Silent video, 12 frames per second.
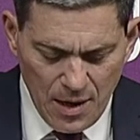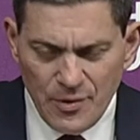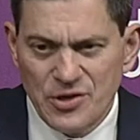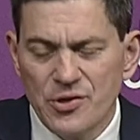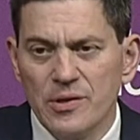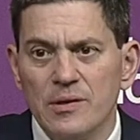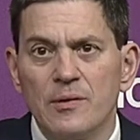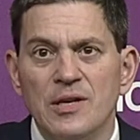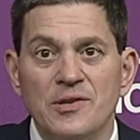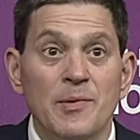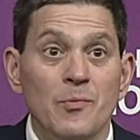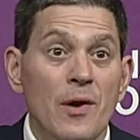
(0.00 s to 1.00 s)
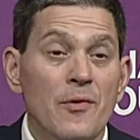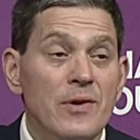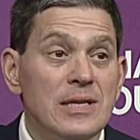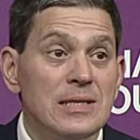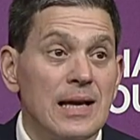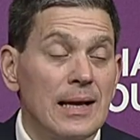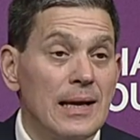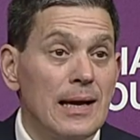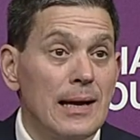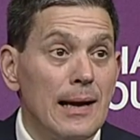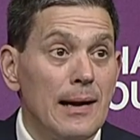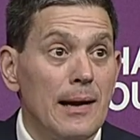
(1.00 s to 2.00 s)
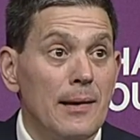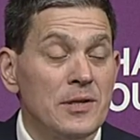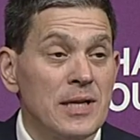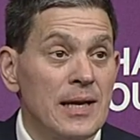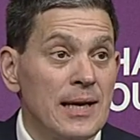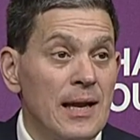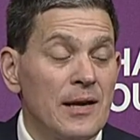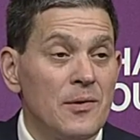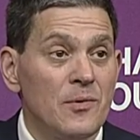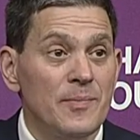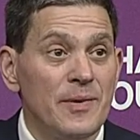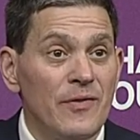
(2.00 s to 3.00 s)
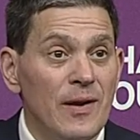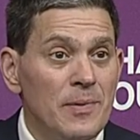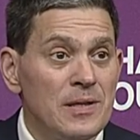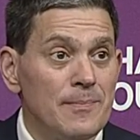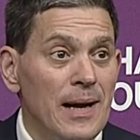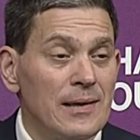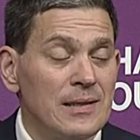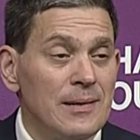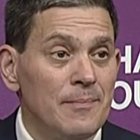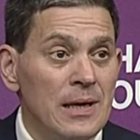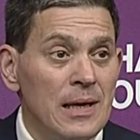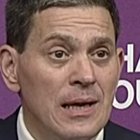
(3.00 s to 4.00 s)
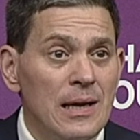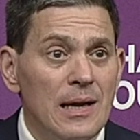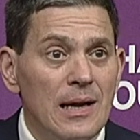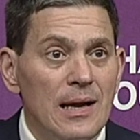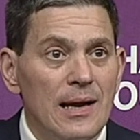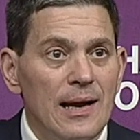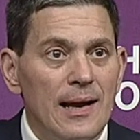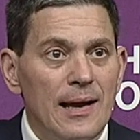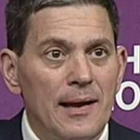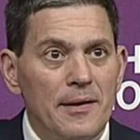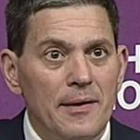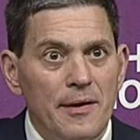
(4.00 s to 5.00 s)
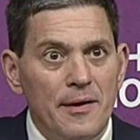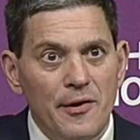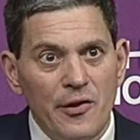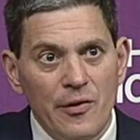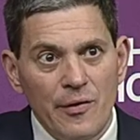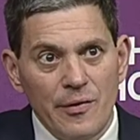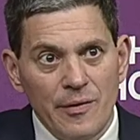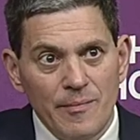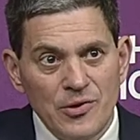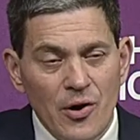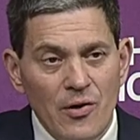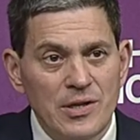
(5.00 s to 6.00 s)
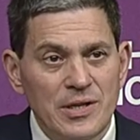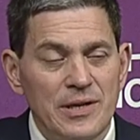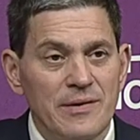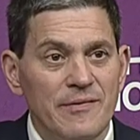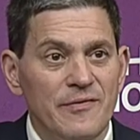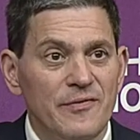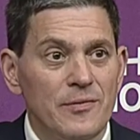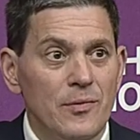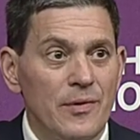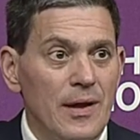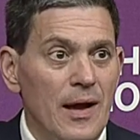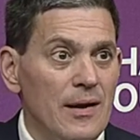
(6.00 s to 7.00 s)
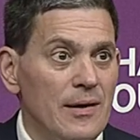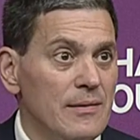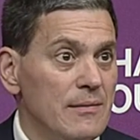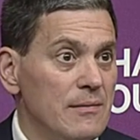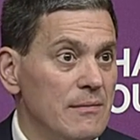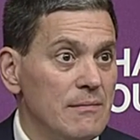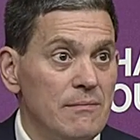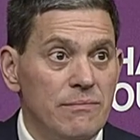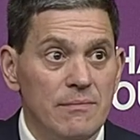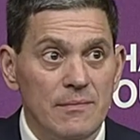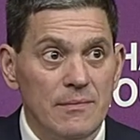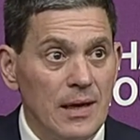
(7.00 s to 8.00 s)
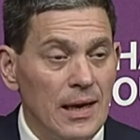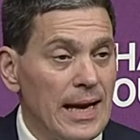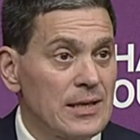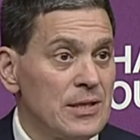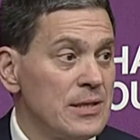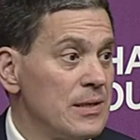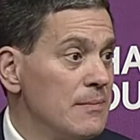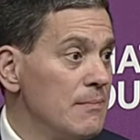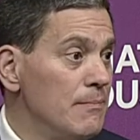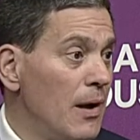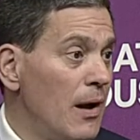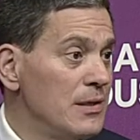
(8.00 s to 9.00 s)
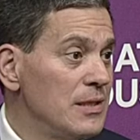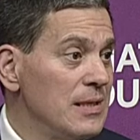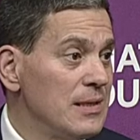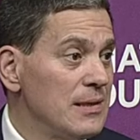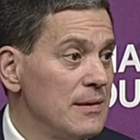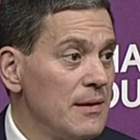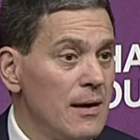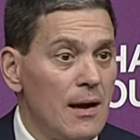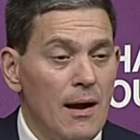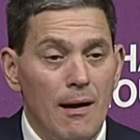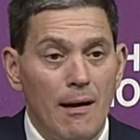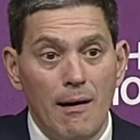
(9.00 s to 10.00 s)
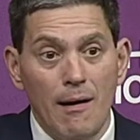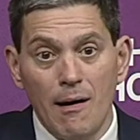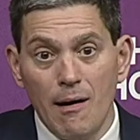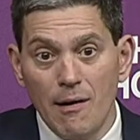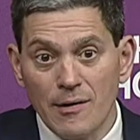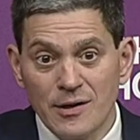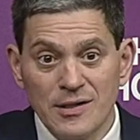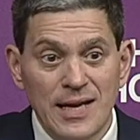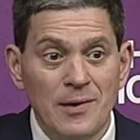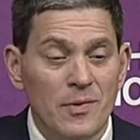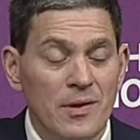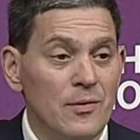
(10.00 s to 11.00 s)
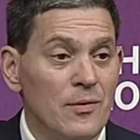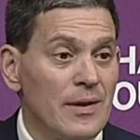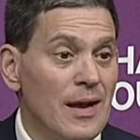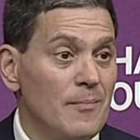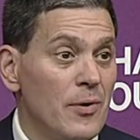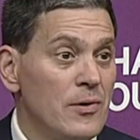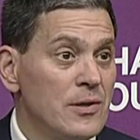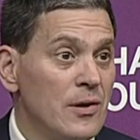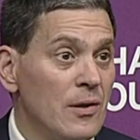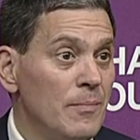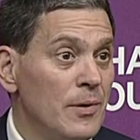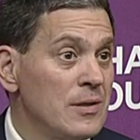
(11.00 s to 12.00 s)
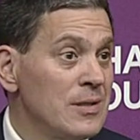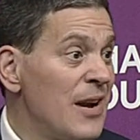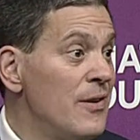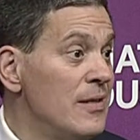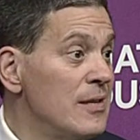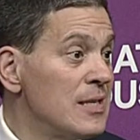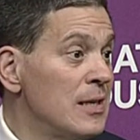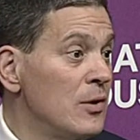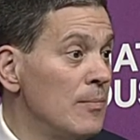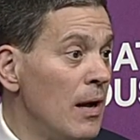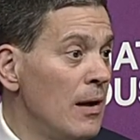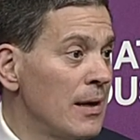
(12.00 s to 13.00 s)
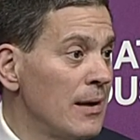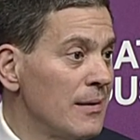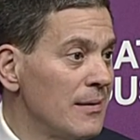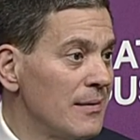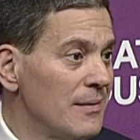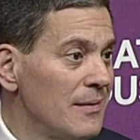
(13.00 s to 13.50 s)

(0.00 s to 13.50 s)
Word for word: original question, I mean, one reason I, I would say, and again, I don't want to be flippant about it, but uh, the, the majority of Northern Ireland electors and parties uh, are, are content with the Northern Ireland Protocol because they're in the single market.